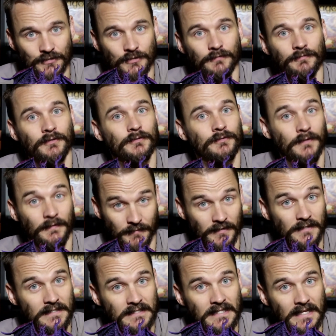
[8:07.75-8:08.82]
So if
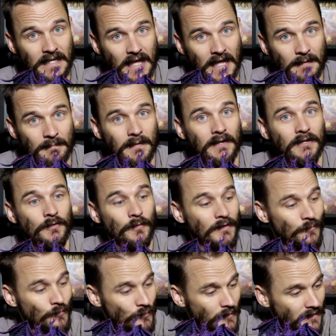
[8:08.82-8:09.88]
you're a DM and you
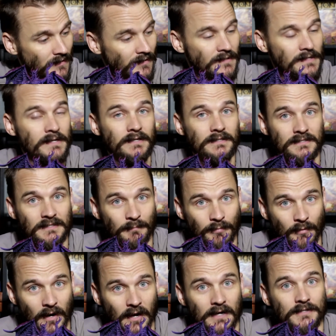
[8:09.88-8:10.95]
want to really
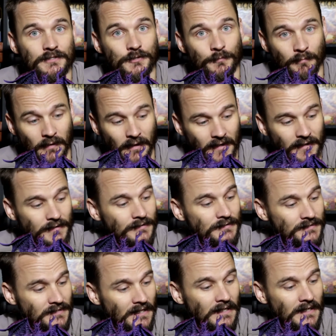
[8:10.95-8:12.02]
surprise your
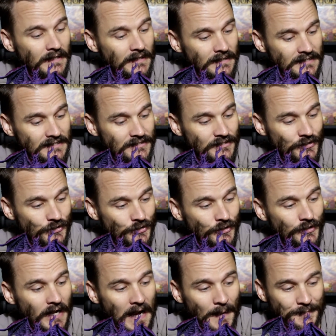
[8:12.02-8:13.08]
players, this is a
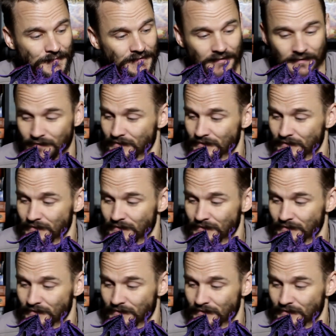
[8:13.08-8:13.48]
good option.